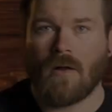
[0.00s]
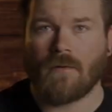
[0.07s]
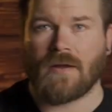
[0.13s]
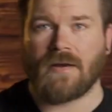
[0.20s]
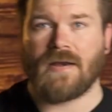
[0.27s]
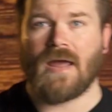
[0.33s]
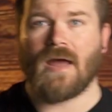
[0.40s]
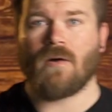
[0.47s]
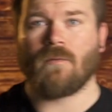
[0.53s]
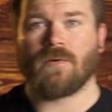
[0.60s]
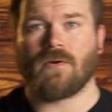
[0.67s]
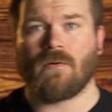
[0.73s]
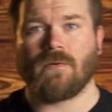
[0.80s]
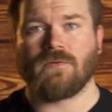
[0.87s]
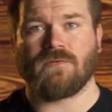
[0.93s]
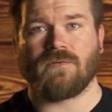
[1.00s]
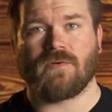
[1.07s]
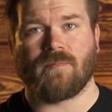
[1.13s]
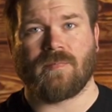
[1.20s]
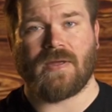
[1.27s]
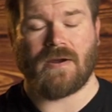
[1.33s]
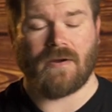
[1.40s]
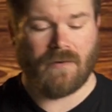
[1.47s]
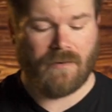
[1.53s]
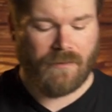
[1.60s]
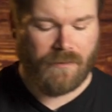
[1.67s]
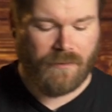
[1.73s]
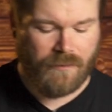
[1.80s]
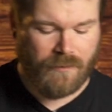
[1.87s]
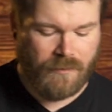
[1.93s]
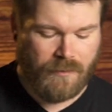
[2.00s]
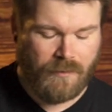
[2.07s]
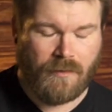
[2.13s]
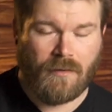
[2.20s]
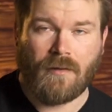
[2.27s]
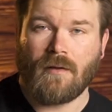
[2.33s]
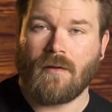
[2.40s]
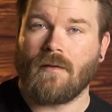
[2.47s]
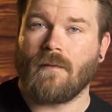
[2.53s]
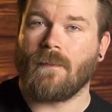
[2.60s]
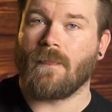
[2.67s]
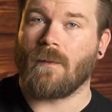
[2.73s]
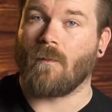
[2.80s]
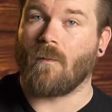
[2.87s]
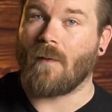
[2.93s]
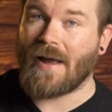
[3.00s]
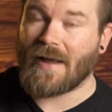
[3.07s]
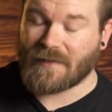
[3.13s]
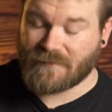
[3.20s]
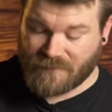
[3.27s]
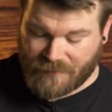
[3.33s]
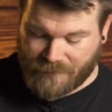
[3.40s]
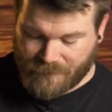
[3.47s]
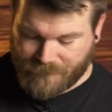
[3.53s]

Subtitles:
Okay, now we're going to compare the waxing.